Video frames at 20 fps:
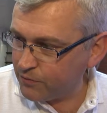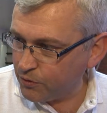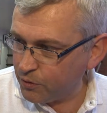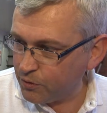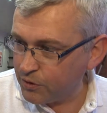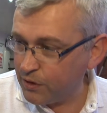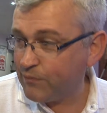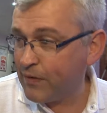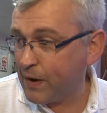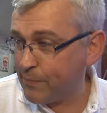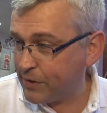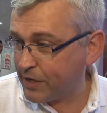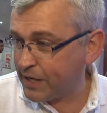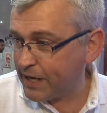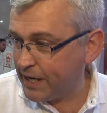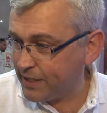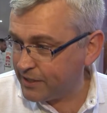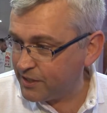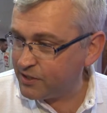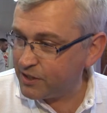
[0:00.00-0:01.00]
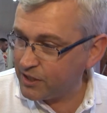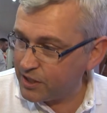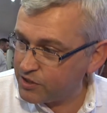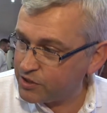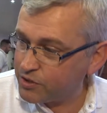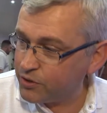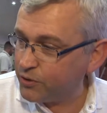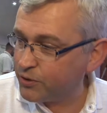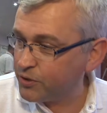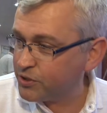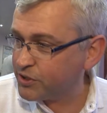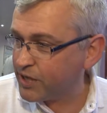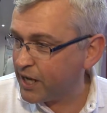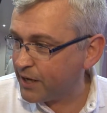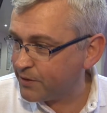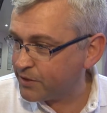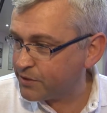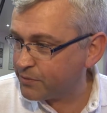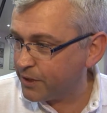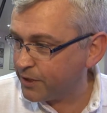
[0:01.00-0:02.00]
for the fabricators and installers
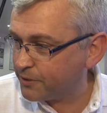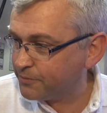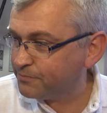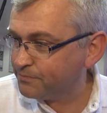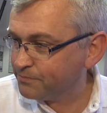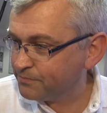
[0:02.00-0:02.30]
now as well.